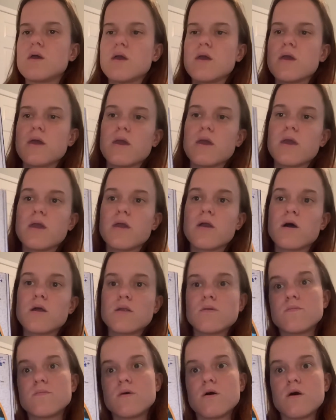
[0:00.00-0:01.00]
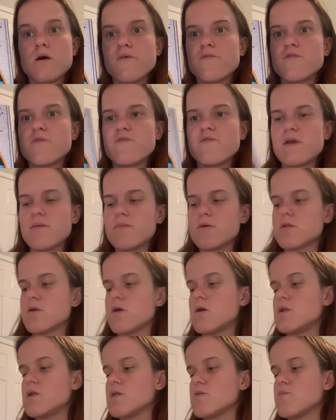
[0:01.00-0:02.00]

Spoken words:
I got them off of Amazon.